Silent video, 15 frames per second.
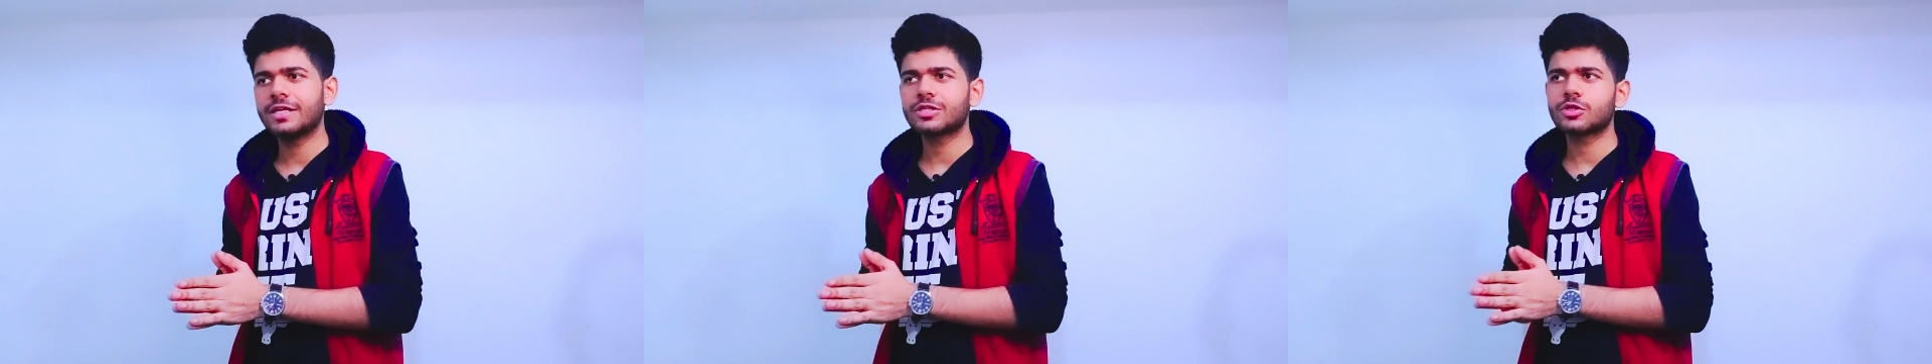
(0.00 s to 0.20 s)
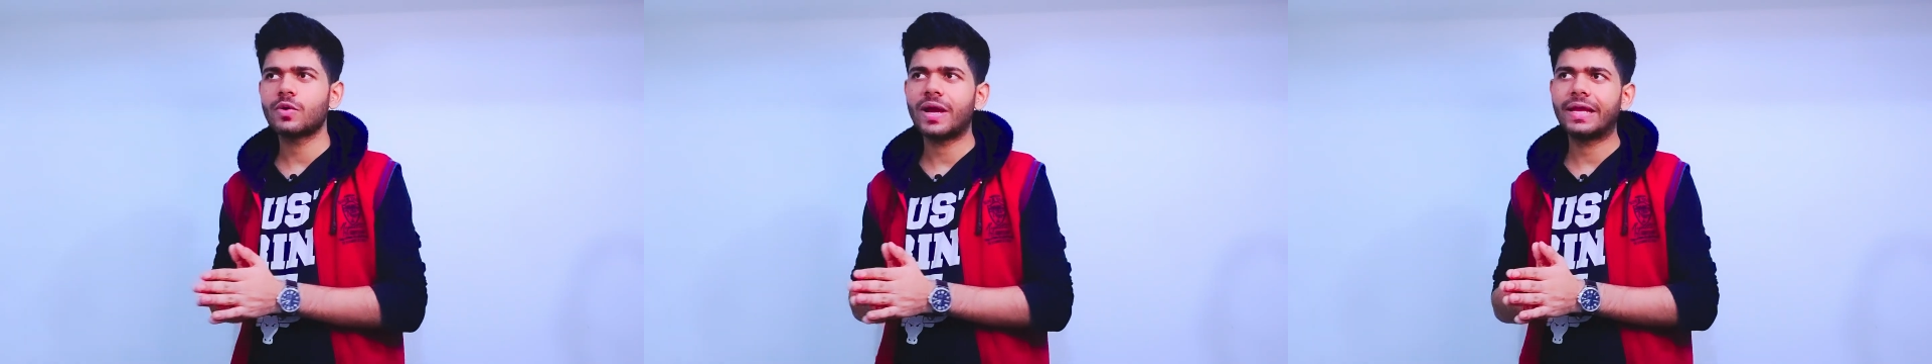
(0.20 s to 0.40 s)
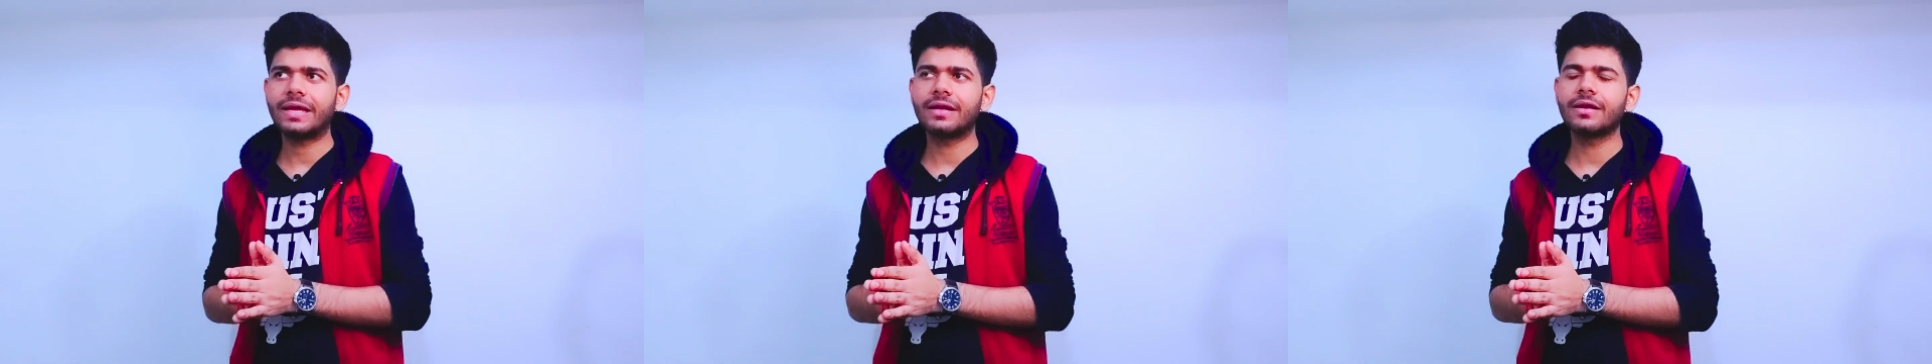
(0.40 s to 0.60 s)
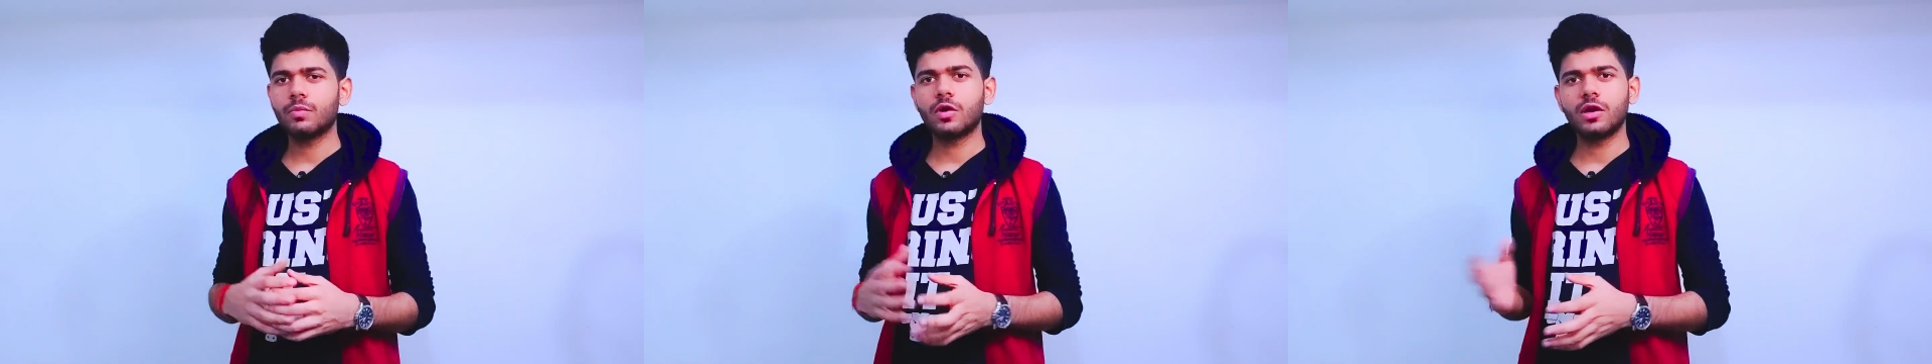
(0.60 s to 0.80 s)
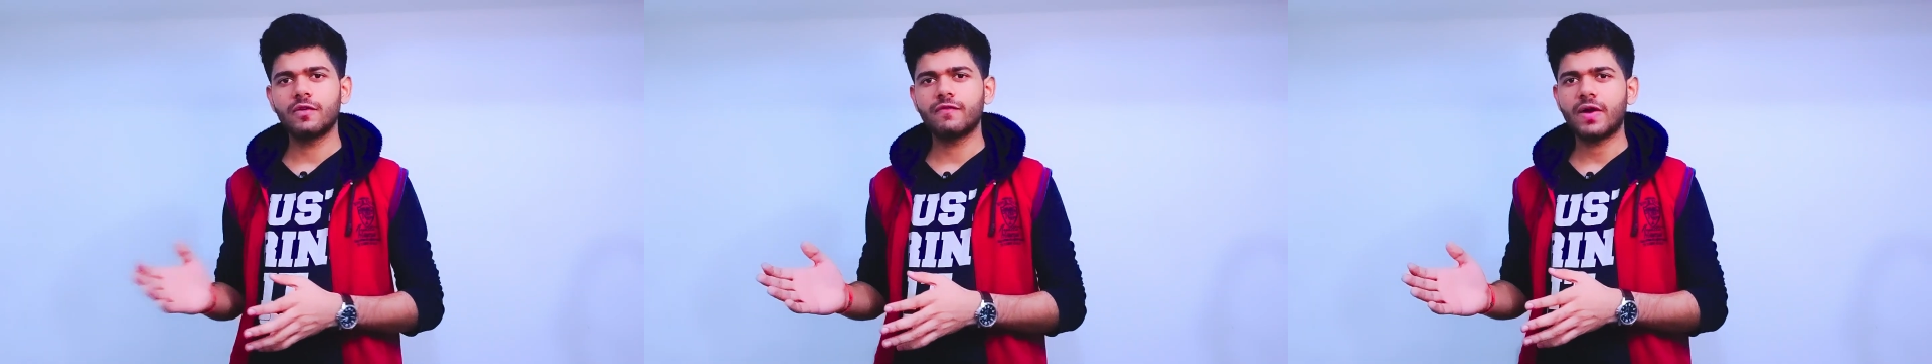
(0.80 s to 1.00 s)
so I can
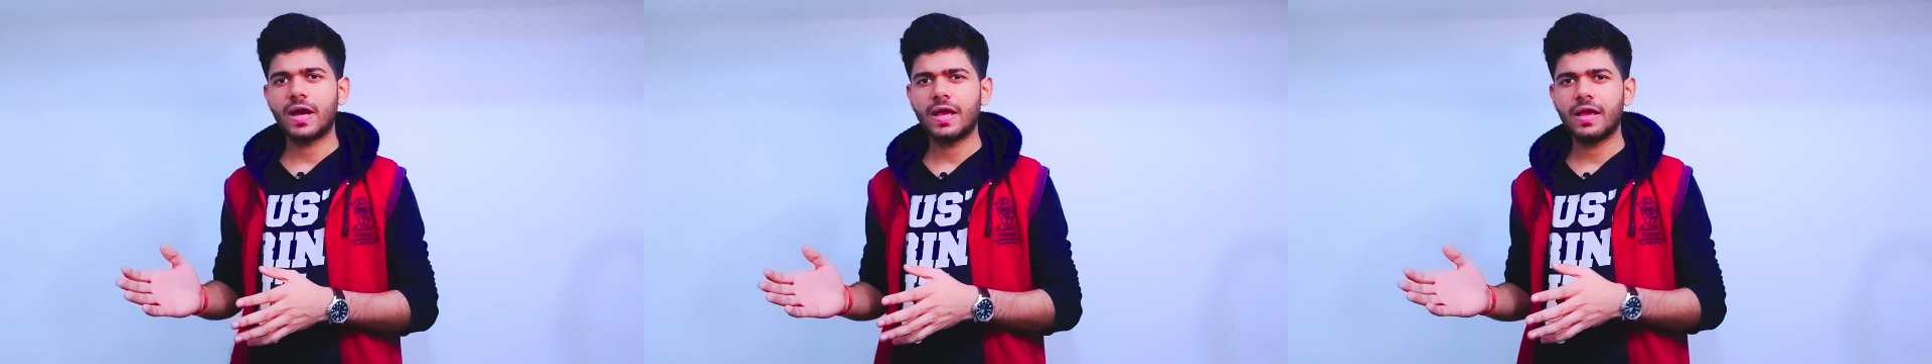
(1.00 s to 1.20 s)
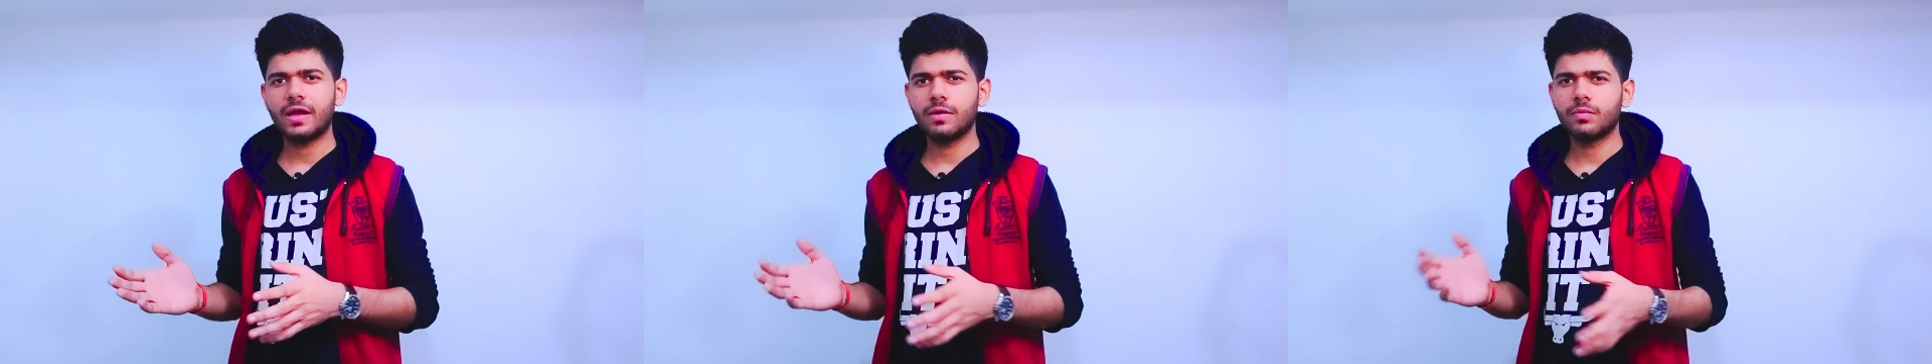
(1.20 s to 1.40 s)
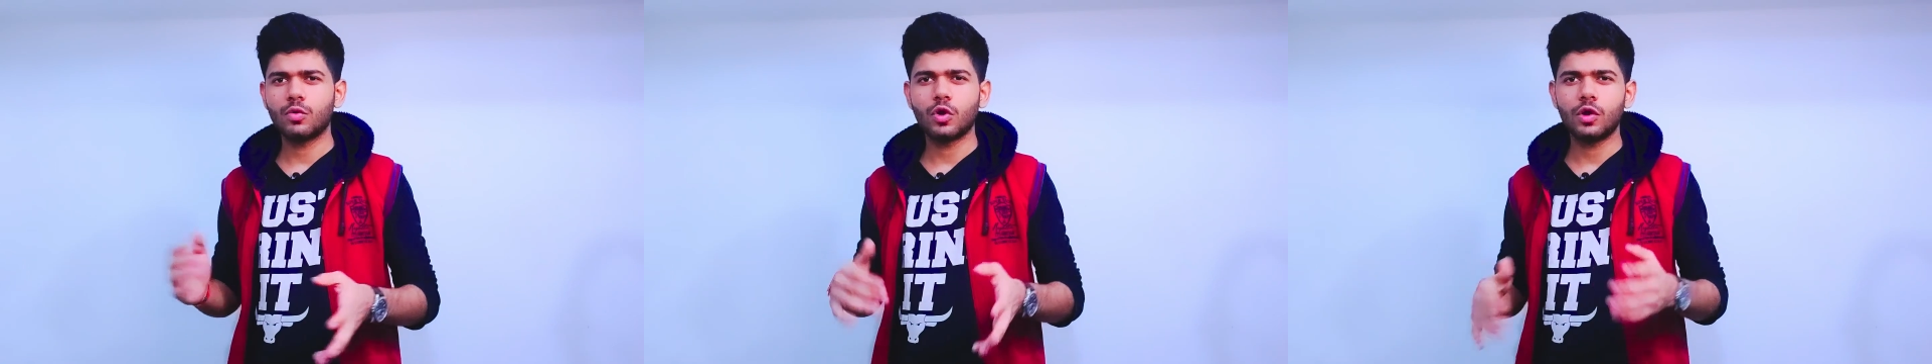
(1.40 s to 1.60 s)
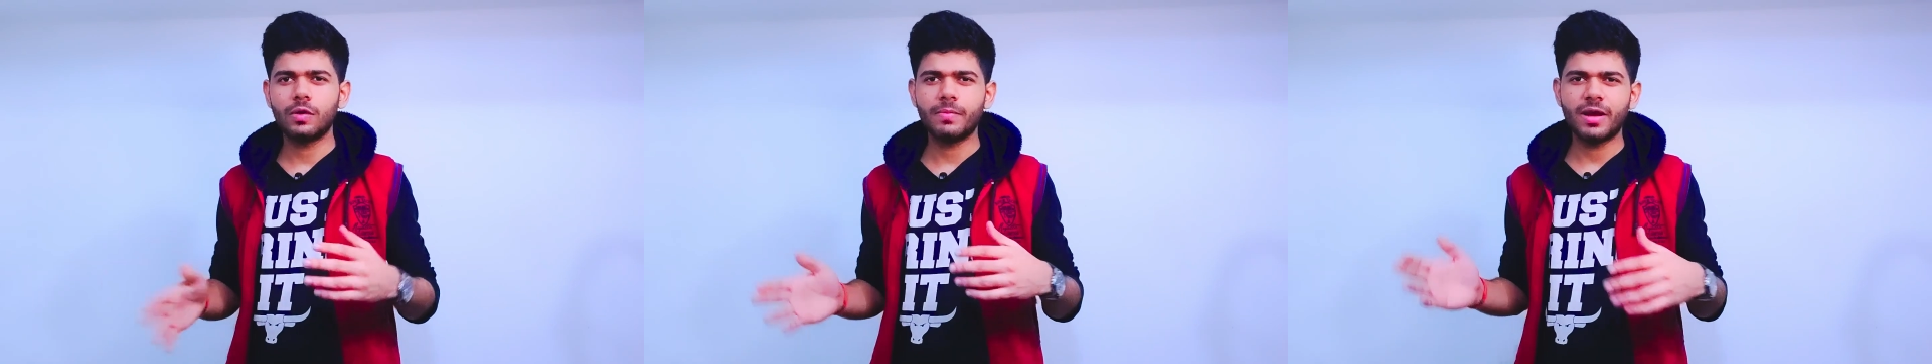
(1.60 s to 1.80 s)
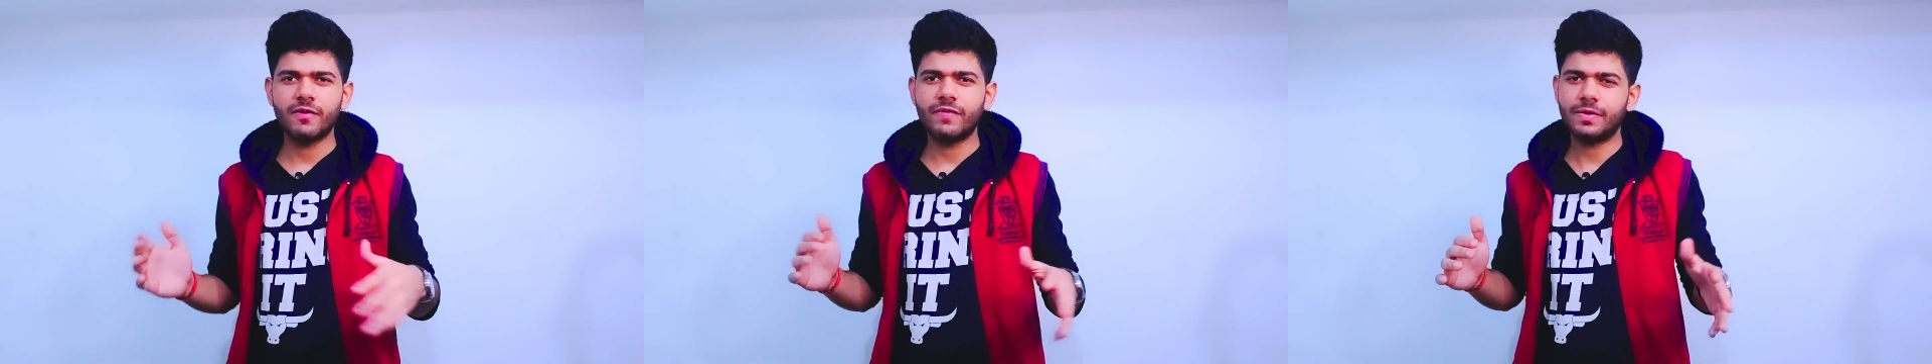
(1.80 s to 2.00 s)
modify and mold
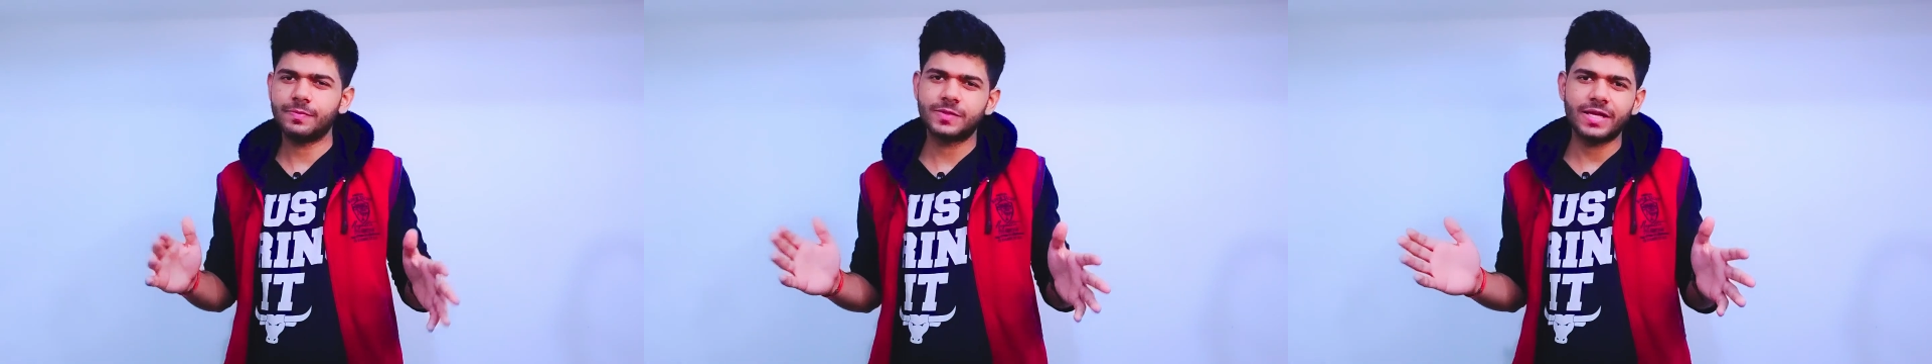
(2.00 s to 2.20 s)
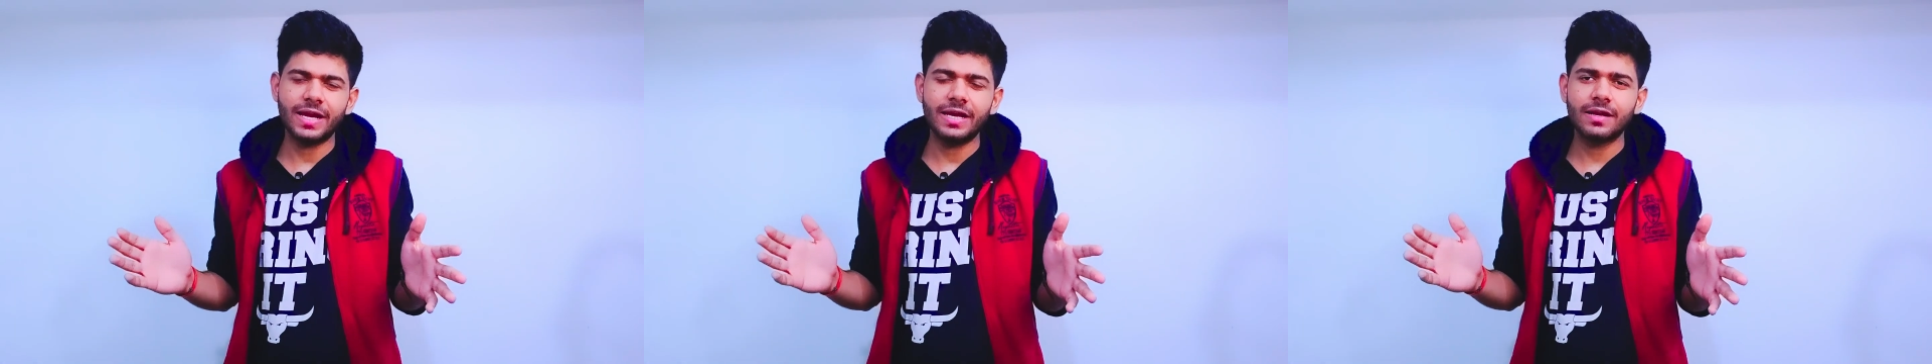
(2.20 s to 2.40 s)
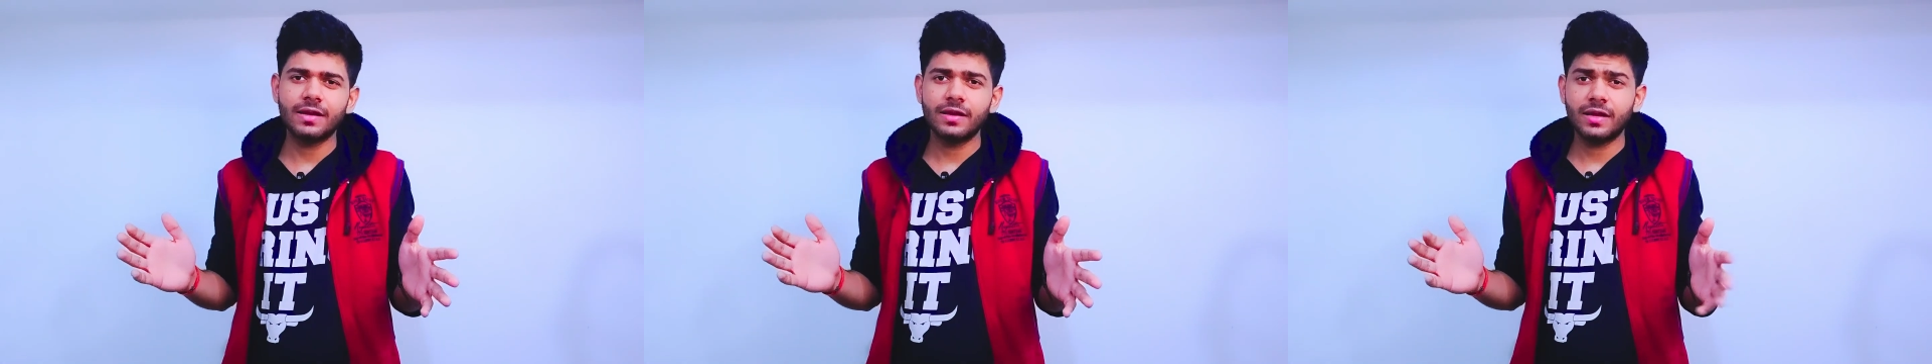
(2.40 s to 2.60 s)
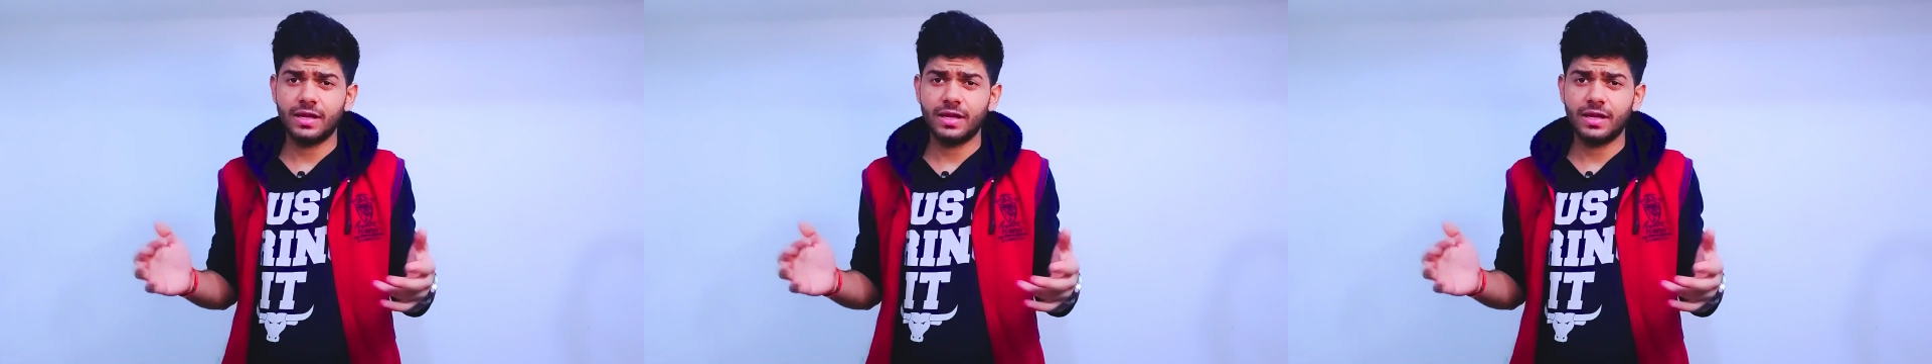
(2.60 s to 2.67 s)
my website